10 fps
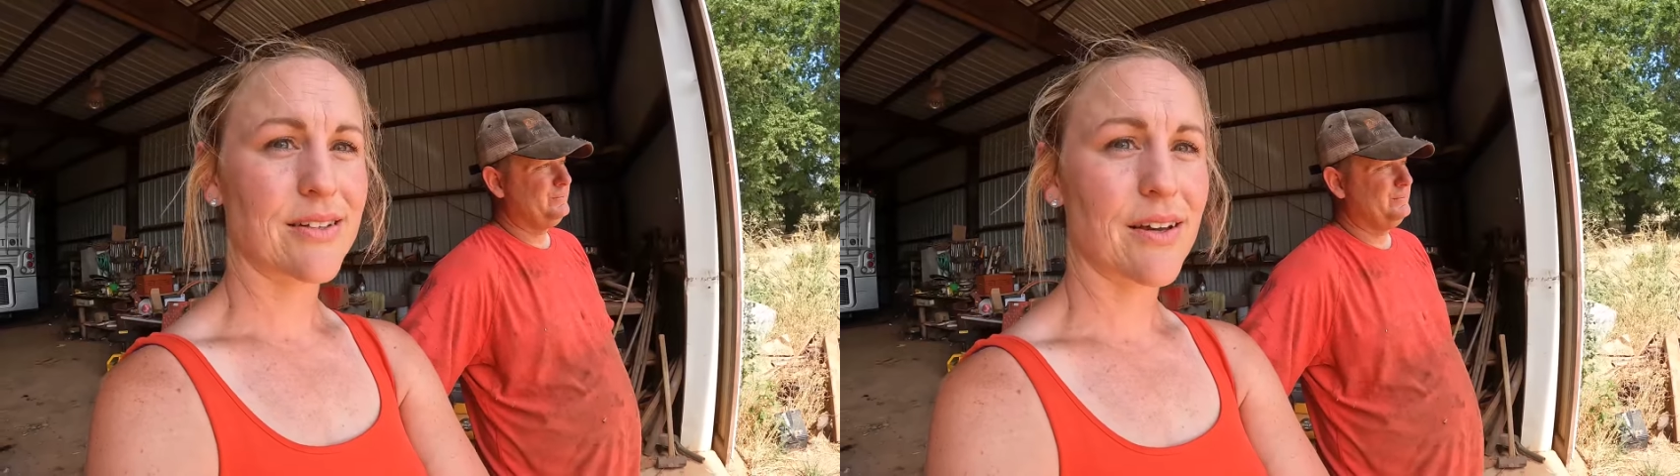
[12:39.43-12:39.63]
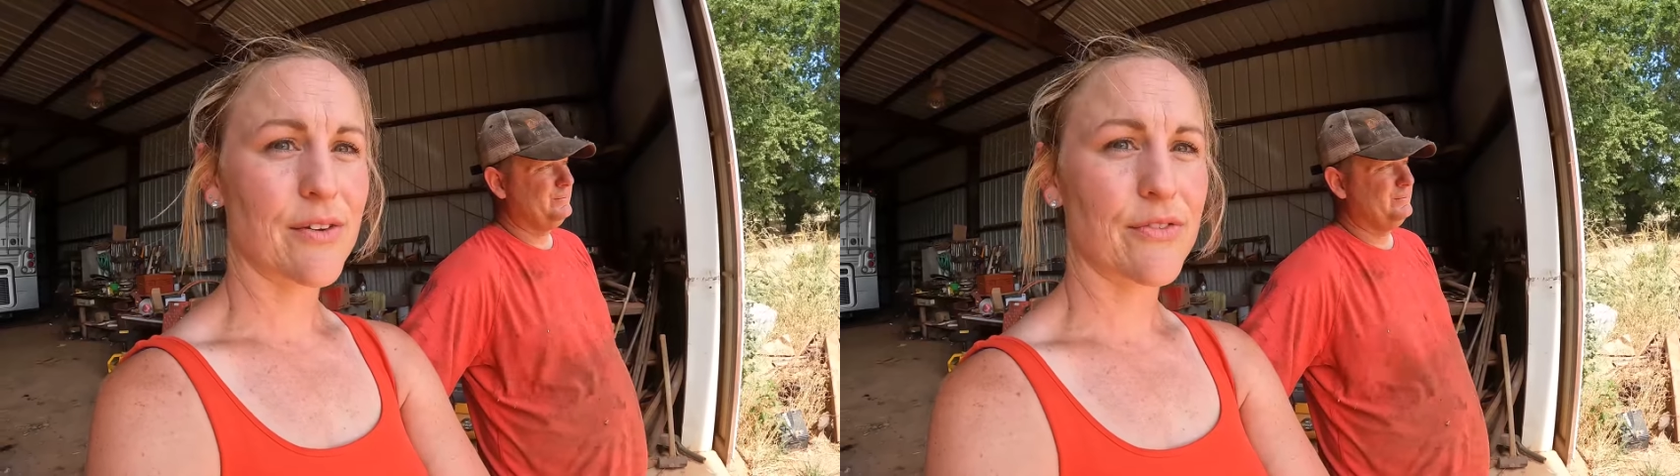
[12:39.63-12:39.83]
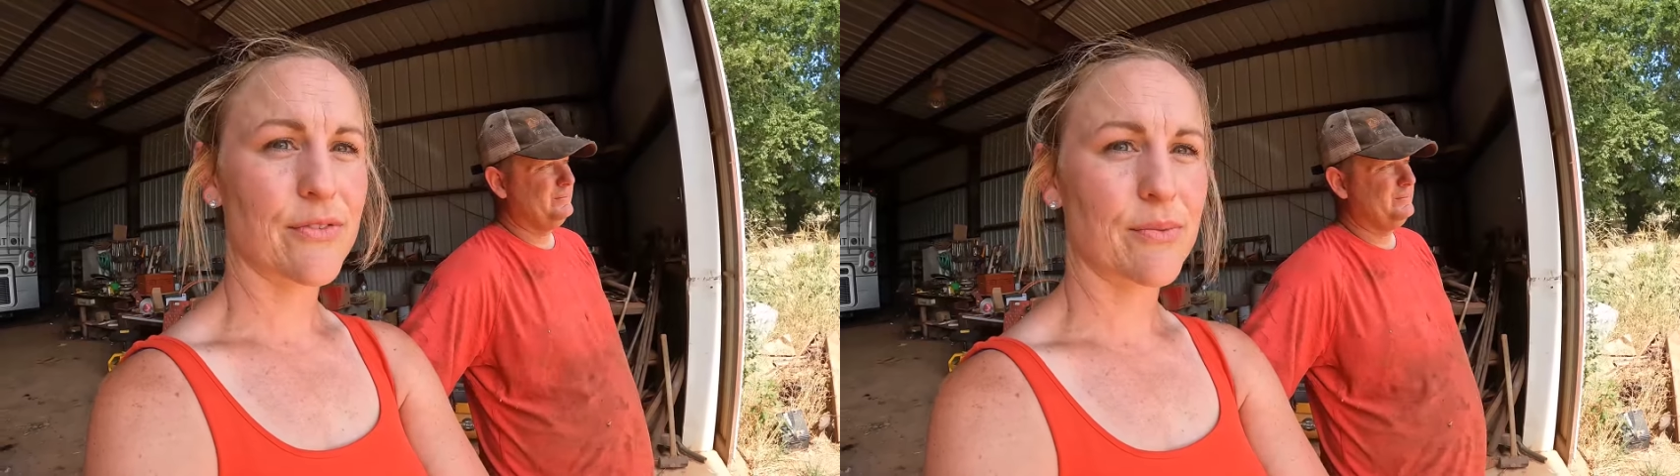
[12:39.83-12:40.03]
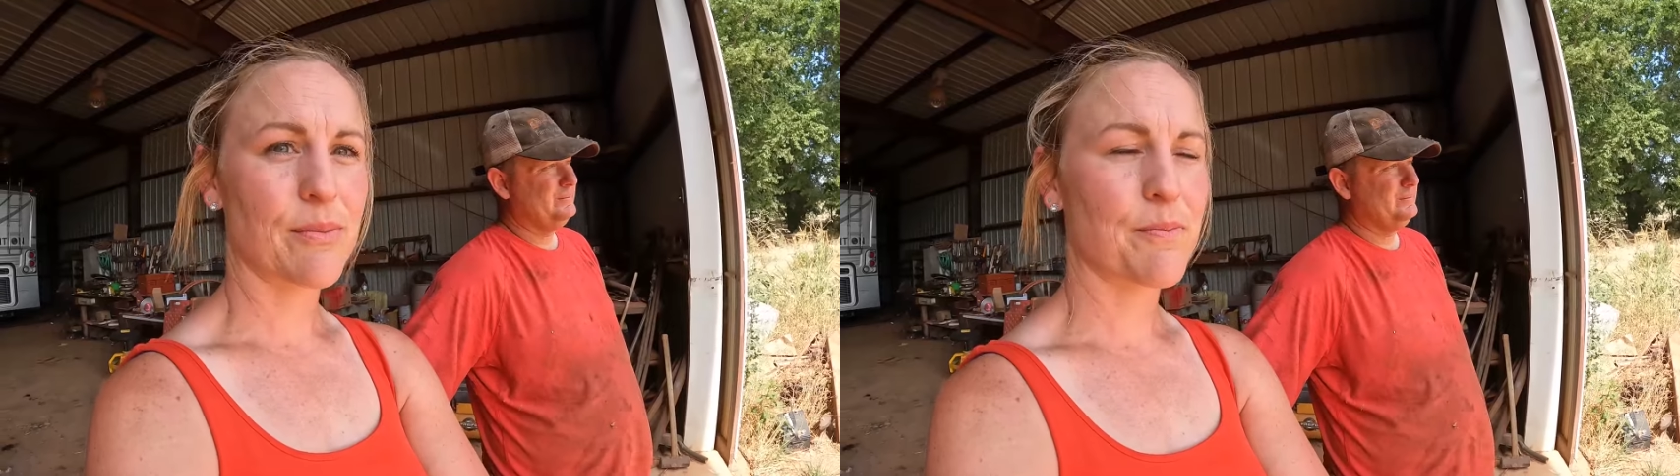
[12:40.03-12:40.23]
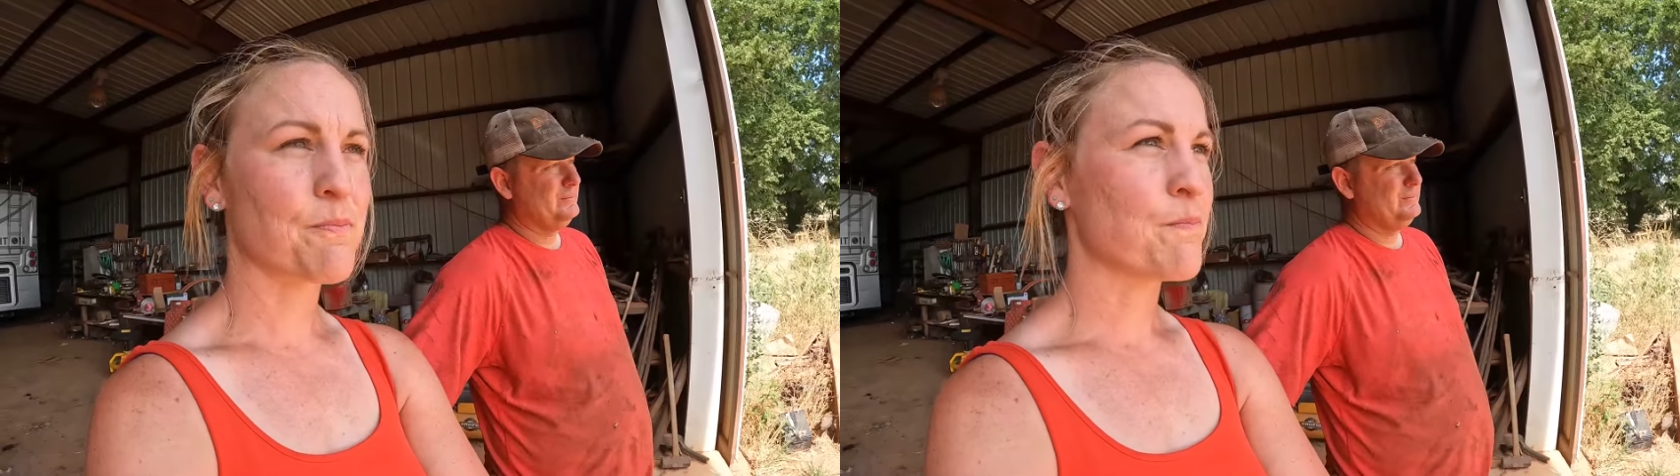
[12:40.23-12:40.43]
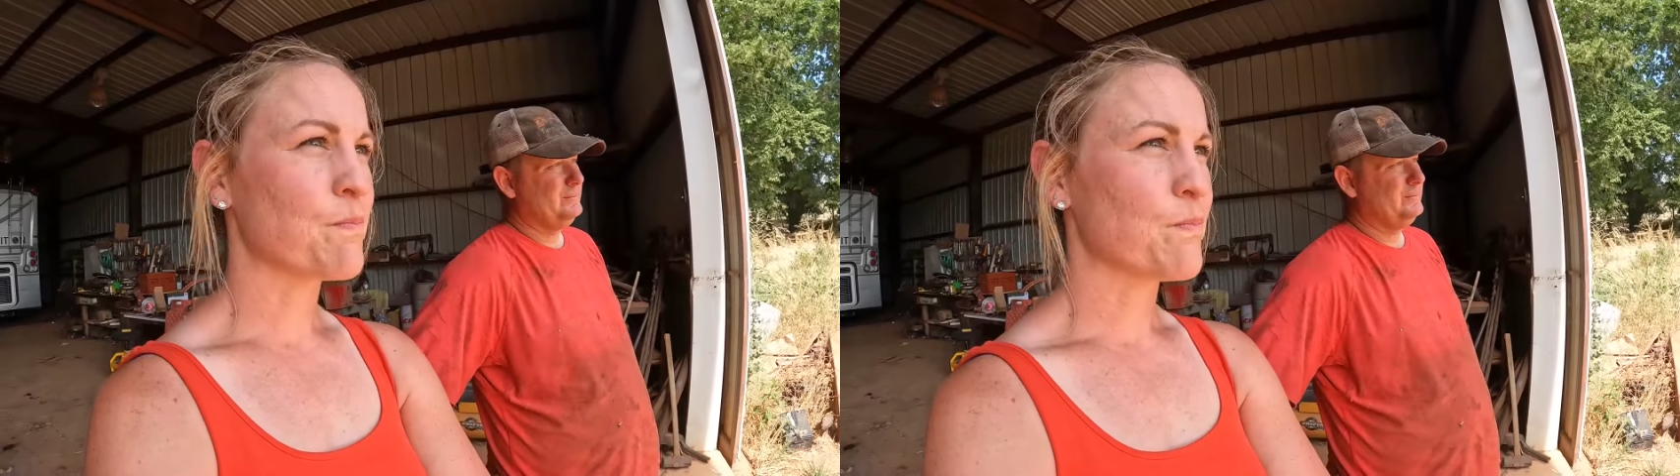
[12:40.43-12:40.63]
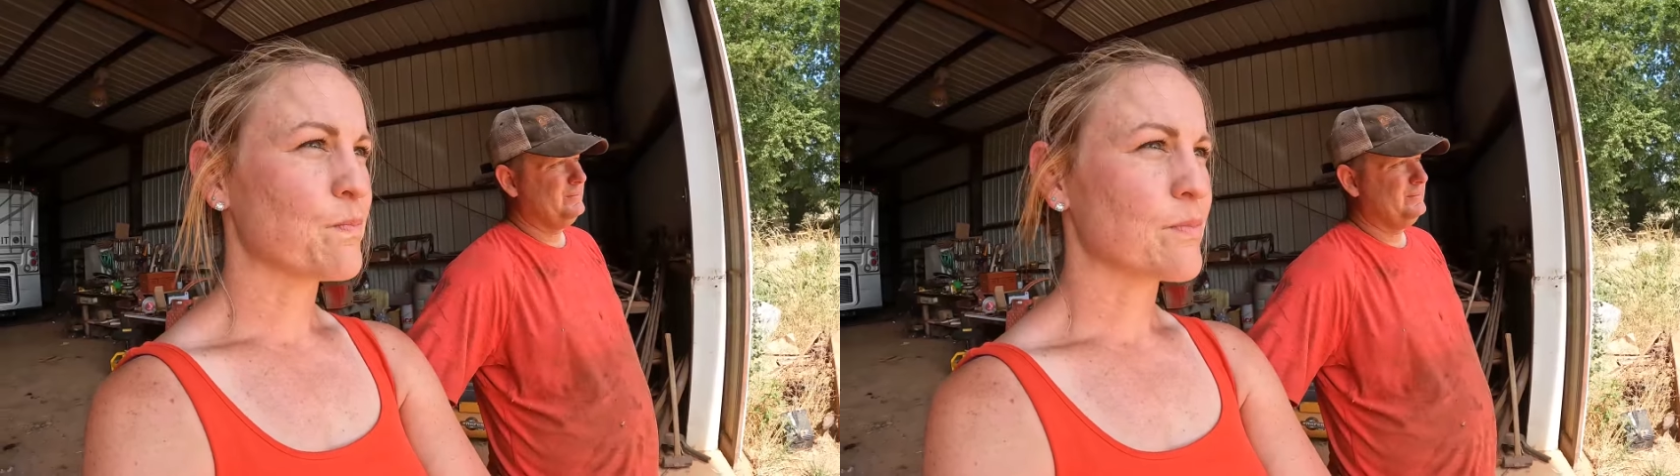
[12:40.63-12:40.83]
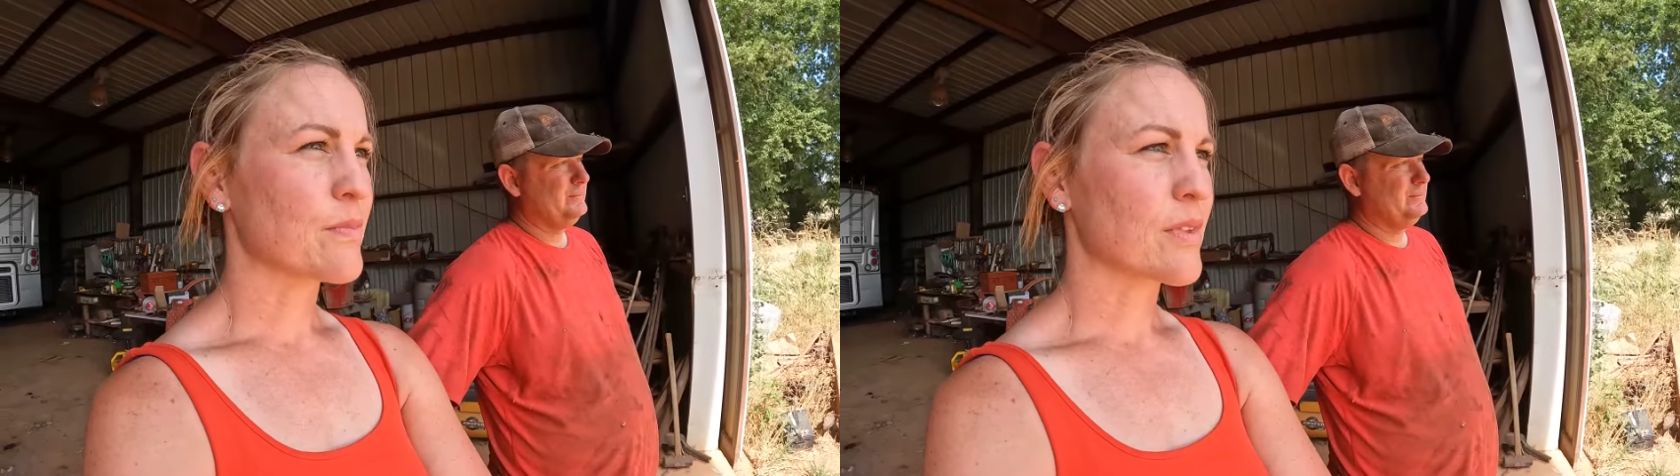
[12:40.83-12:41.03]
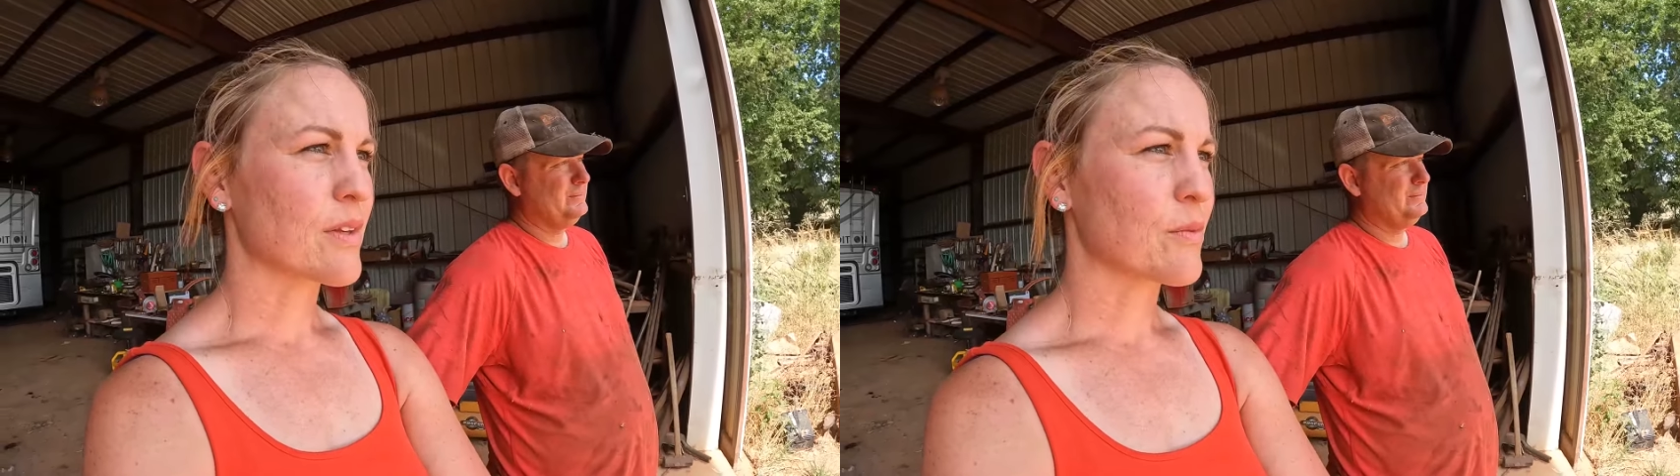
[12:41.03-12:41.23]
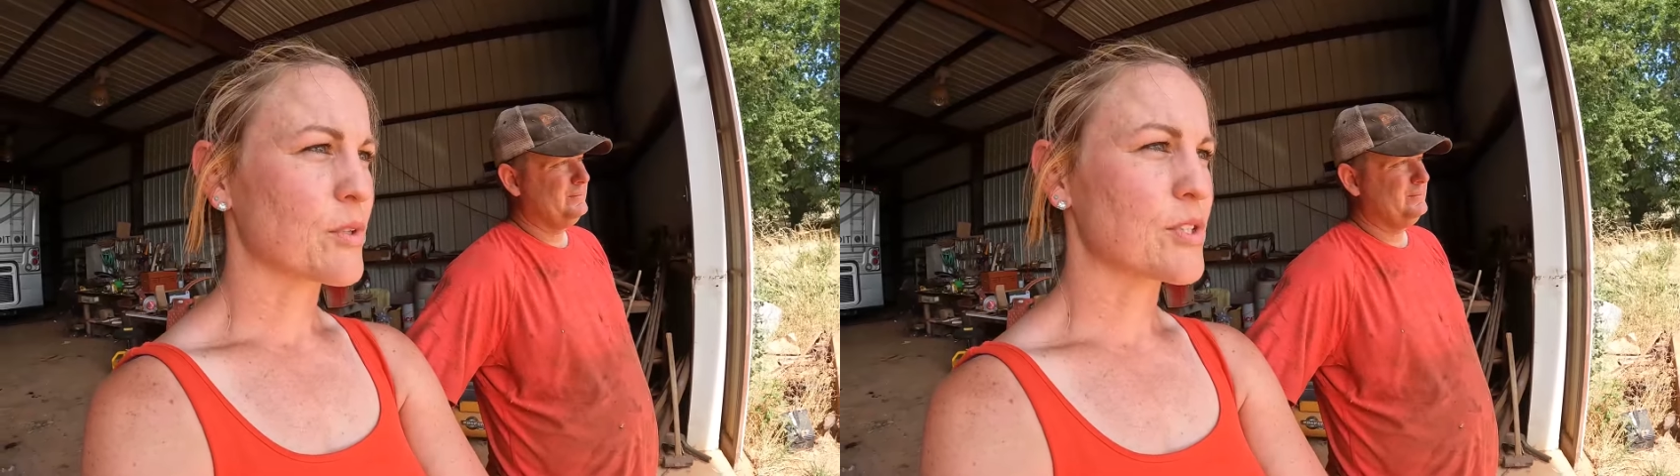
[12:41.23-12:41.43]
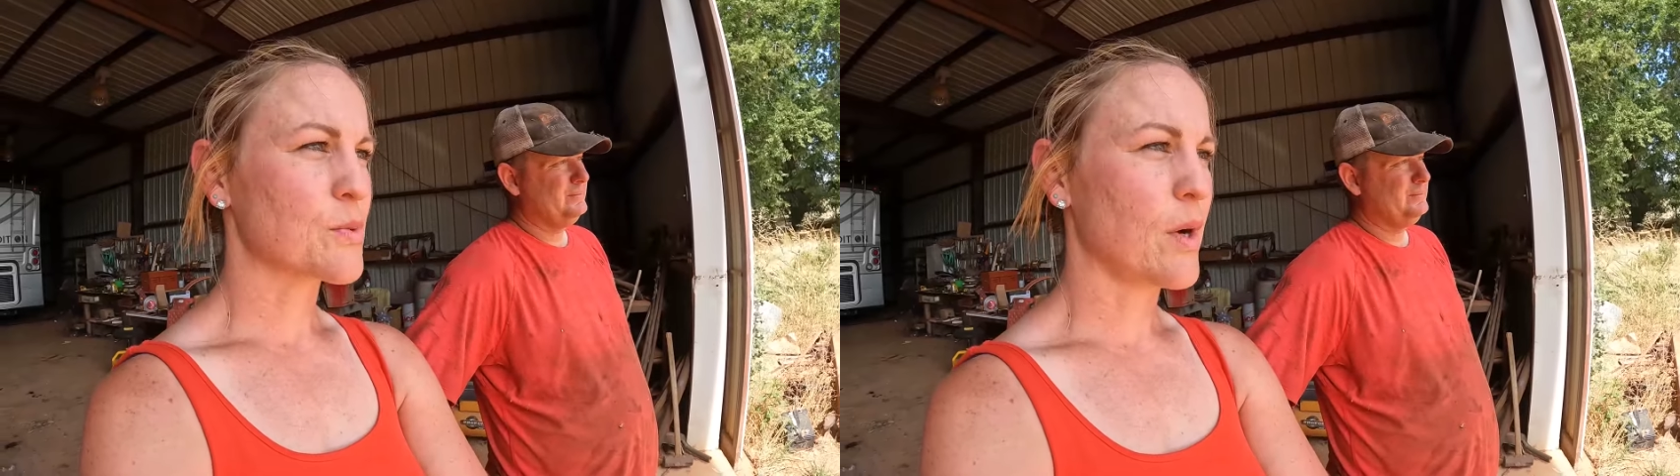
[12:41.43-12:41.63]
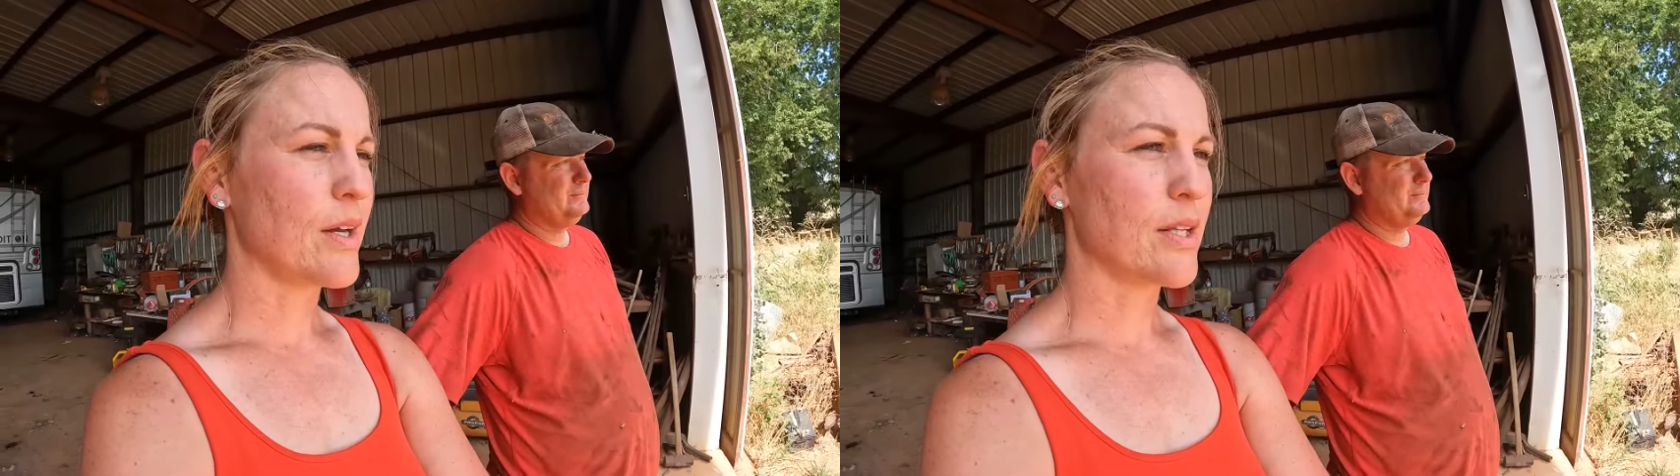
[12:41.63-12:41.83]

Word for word: enough, which is why